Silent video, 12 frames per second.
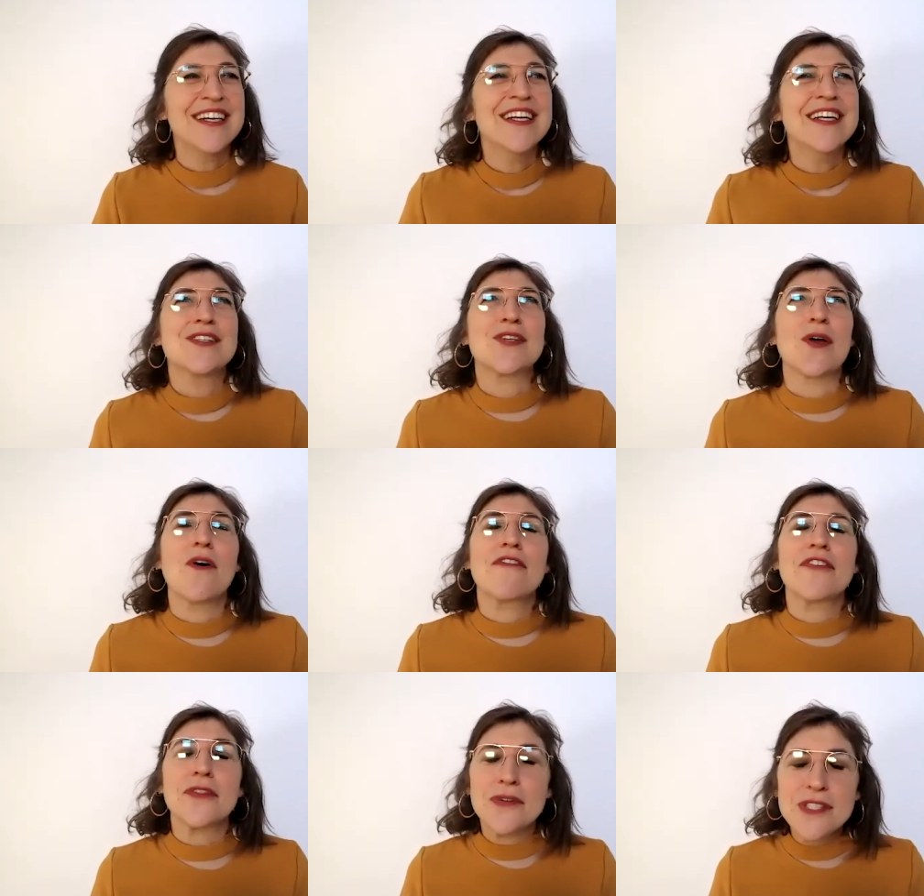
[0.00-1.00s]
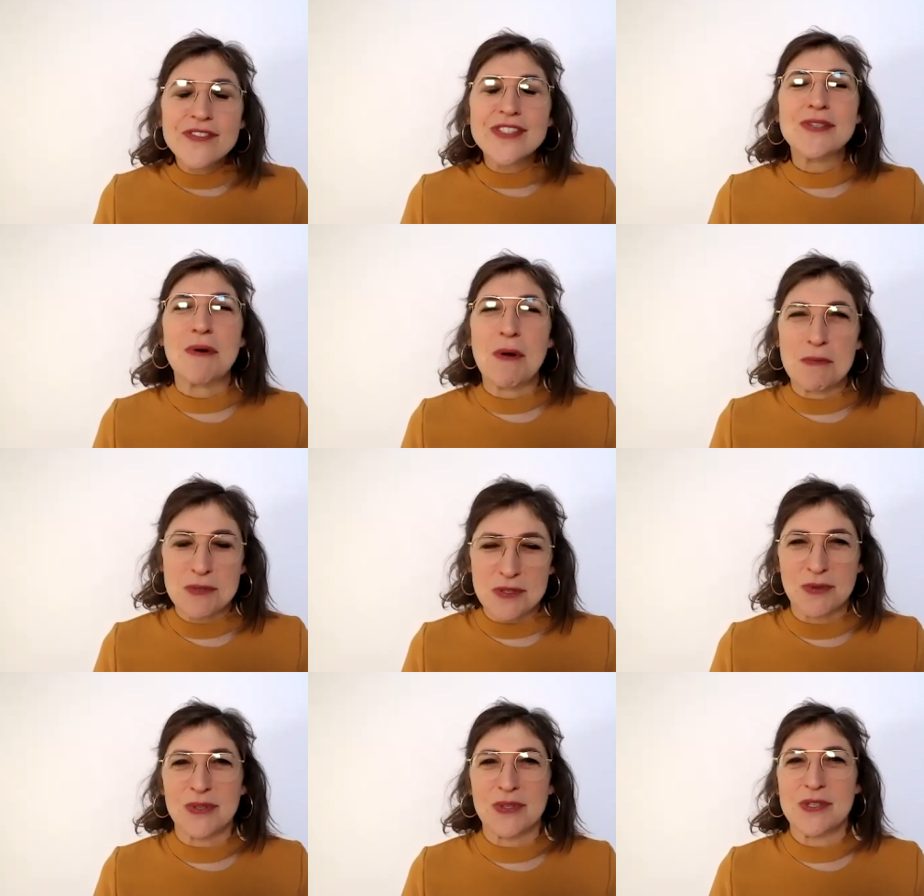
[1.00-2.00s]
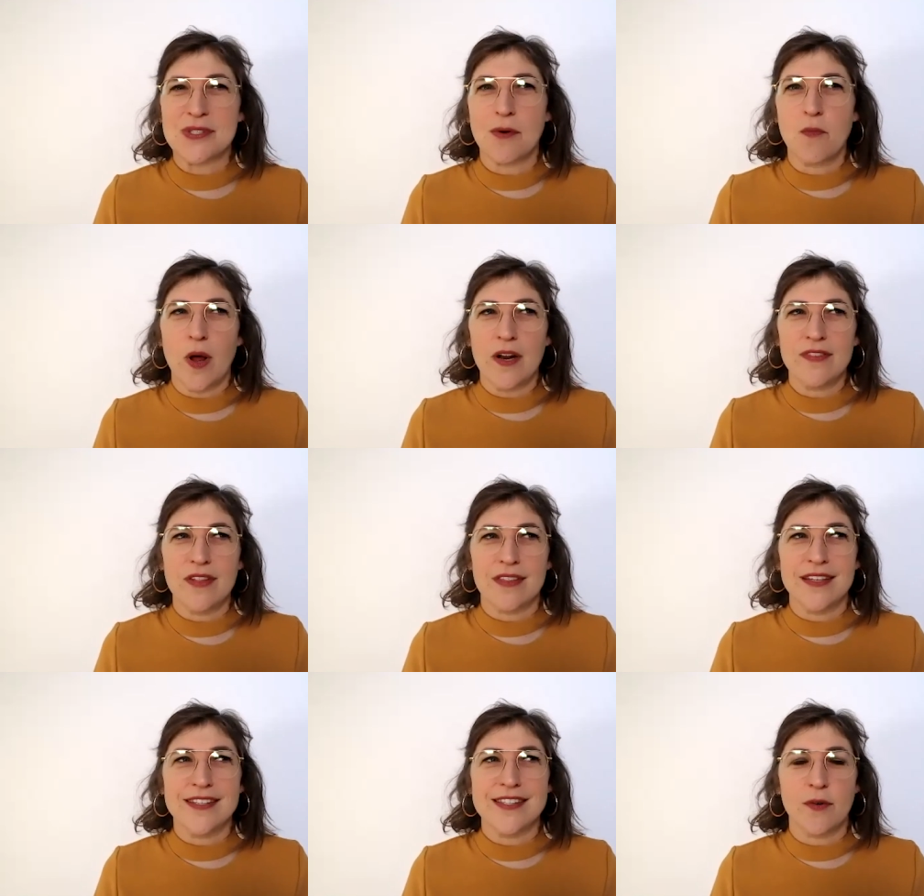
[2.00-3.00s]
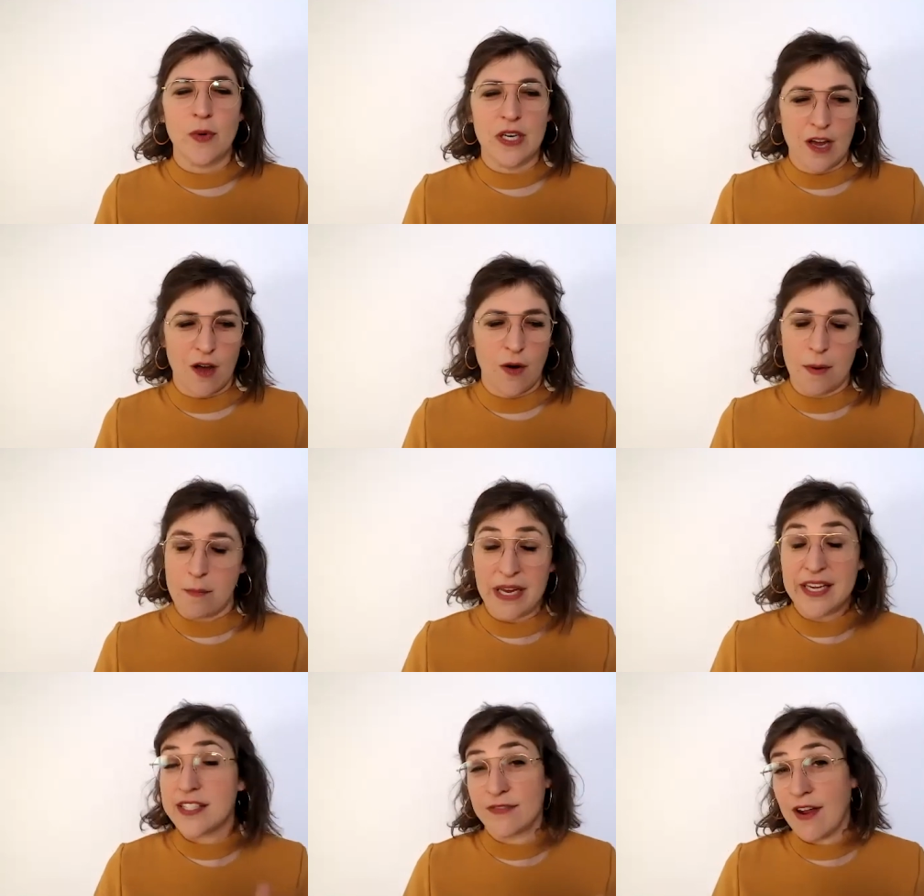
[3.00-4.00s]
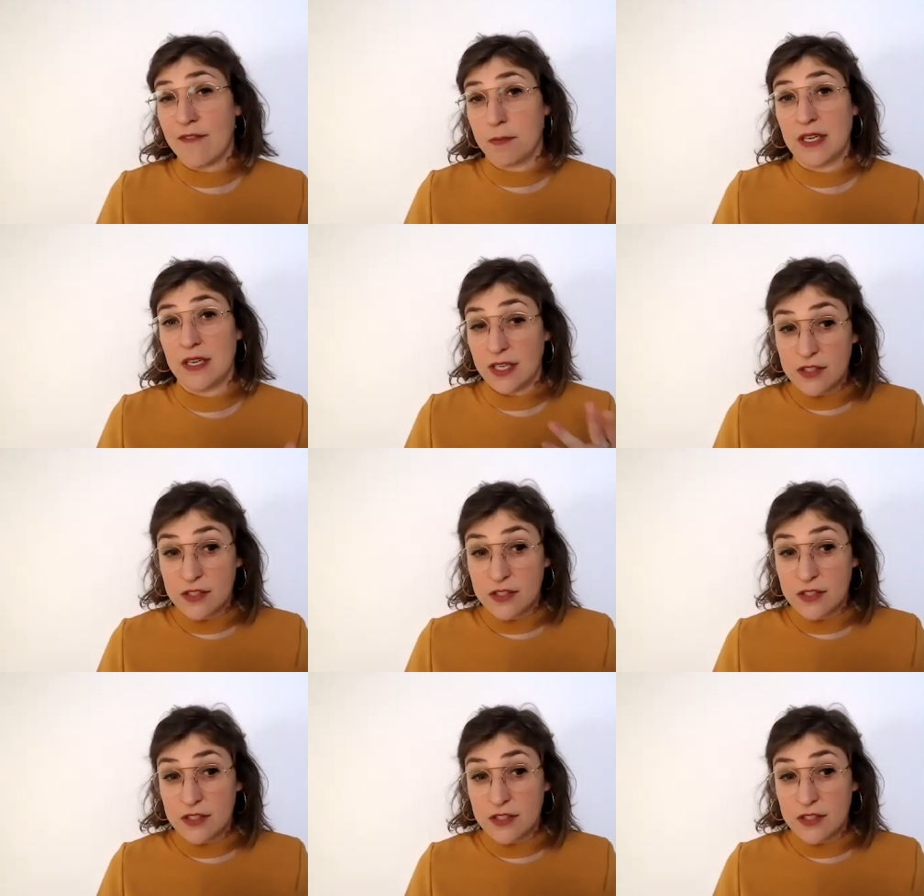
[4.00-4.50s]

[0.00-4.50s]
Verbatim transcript: So for those of us who are homeschoolers, one of the things that we know, and my kids have never been in